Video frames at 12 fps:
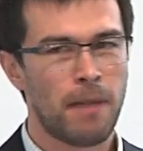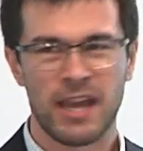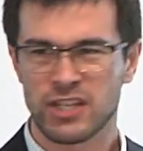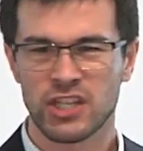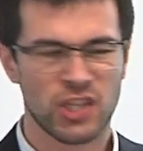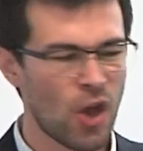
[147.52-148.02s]

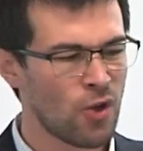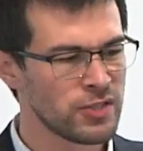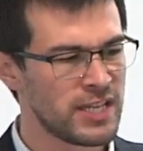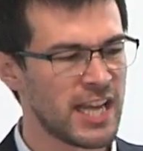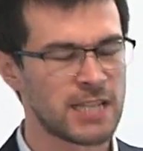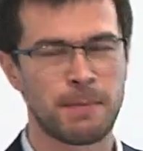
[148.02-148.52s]
Patients'
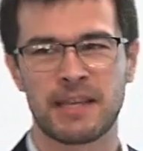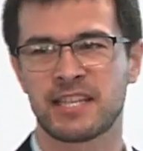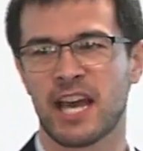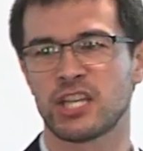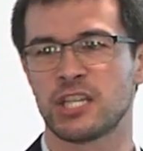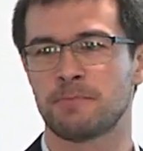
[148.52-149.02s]
goals and
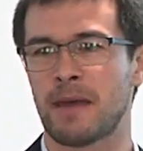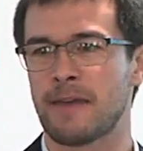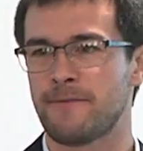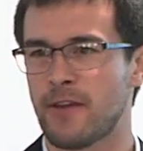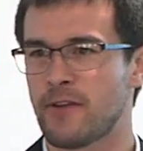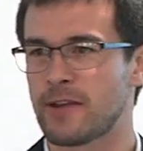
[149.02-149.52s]
expectations
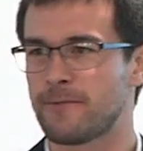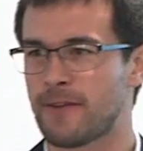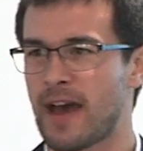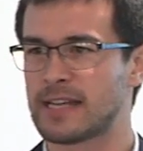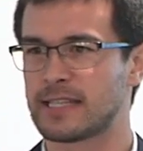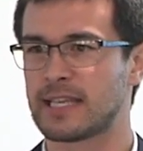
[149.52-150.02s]
may vary
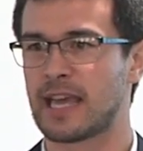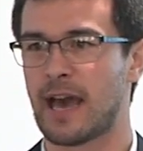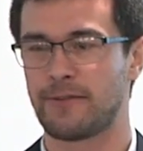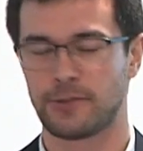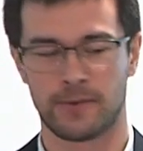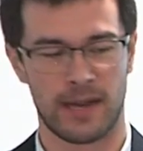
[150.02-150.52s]
vastly
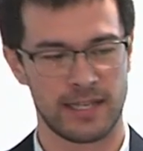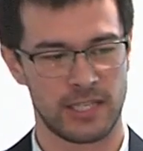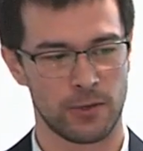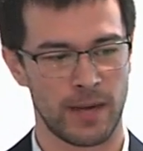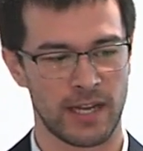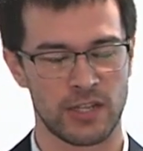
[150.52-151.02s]
after
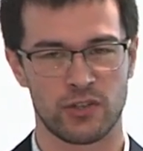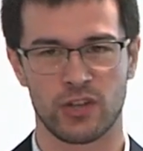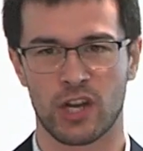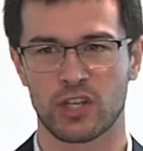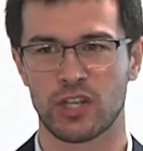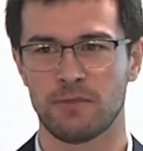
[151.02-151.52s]
ACL
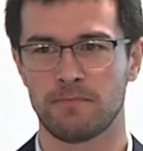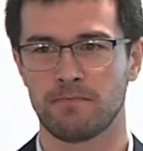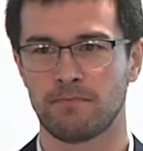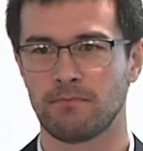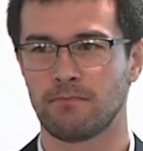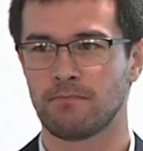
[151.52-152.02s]
reconstruction.
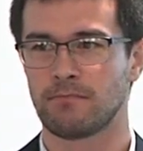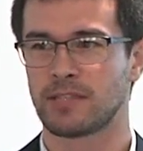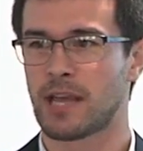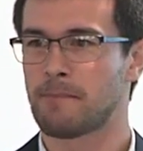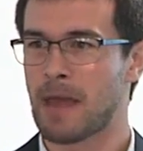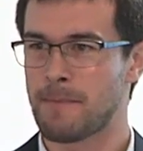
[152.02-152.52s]

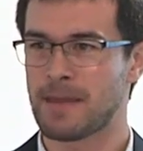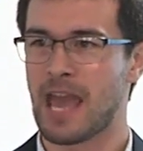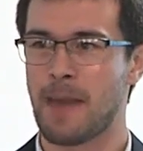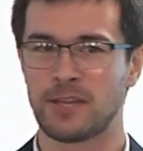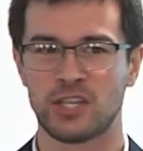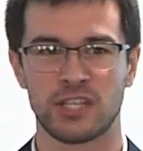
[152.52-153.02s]
Some may be
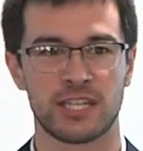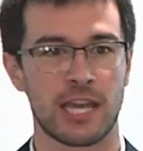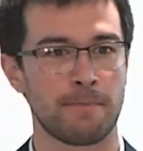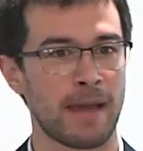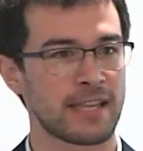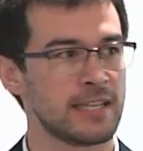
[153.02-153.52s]
happy just
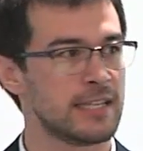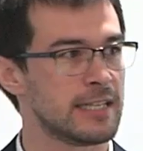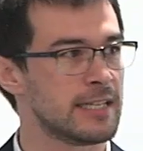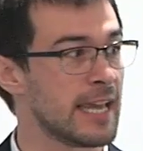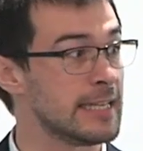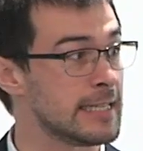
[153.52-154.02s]
to get back
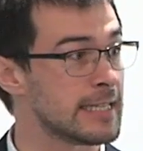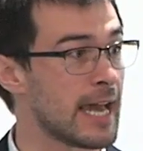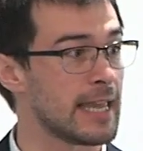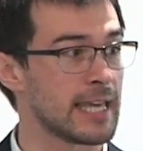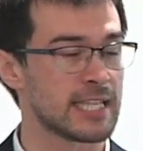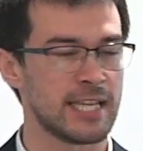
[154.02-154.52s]
into, into
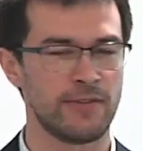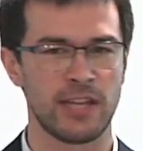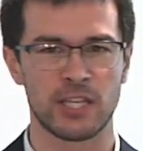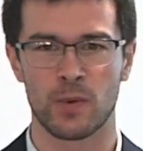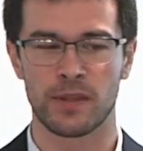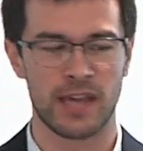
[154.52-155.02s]
daily
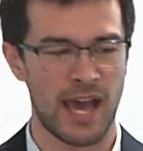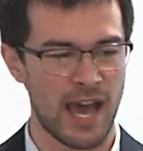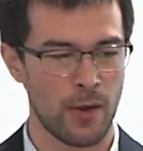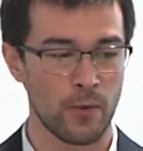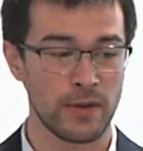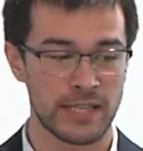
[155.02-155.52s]
activities,
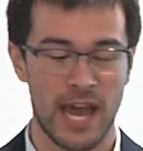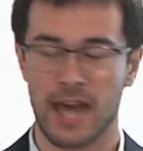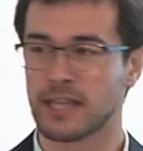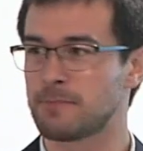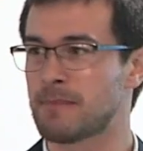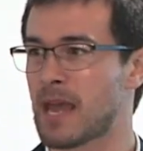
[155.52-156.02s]
whereas
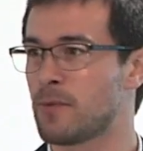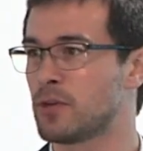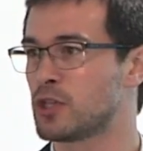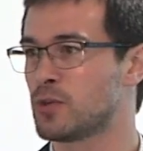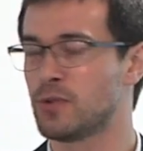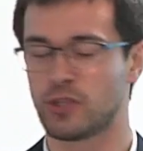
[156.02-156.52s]
others may
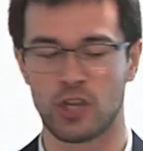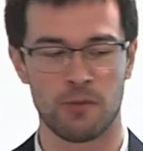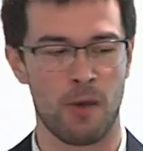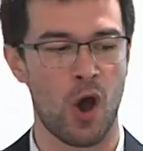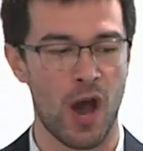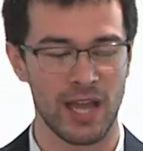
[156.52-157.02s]
want to
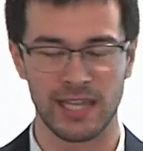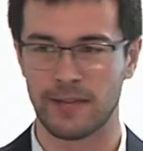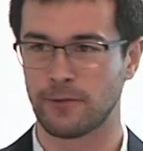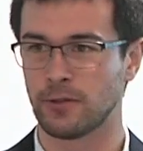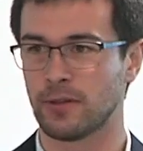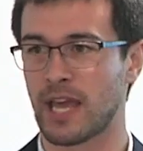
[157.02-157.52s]
resume high
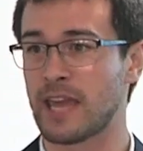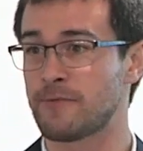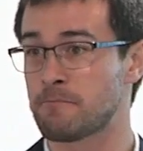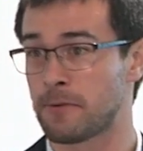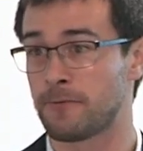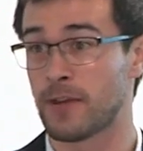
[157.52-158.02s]
level,
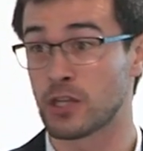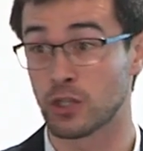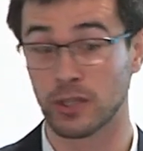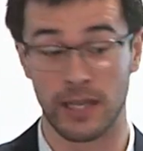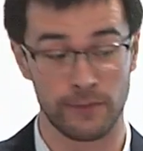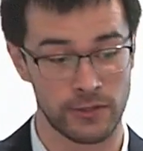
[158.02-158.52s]
even
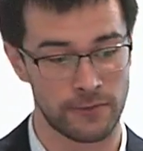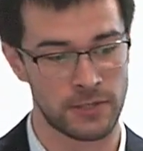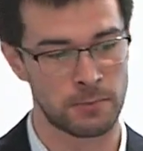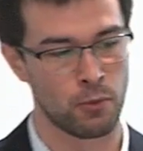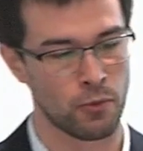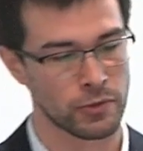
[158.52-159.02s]
professional levels of
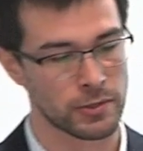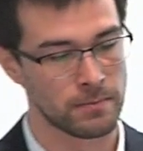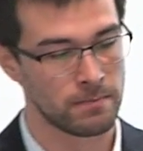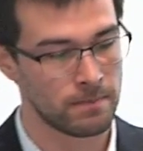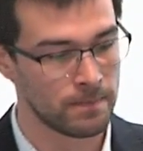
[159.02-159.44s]
sport.